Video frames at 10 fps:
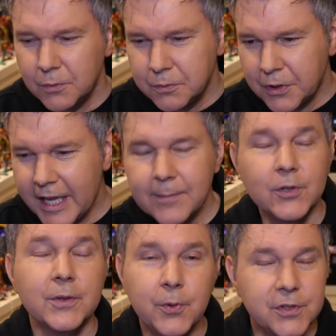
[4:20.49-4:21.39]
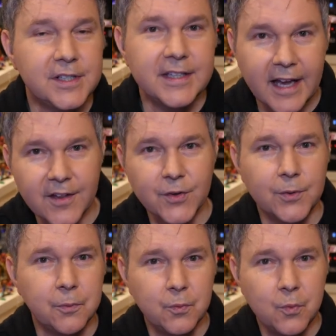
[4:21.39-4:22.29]
were able to put together
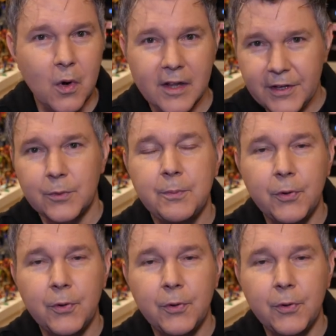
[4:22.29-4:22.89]
while they were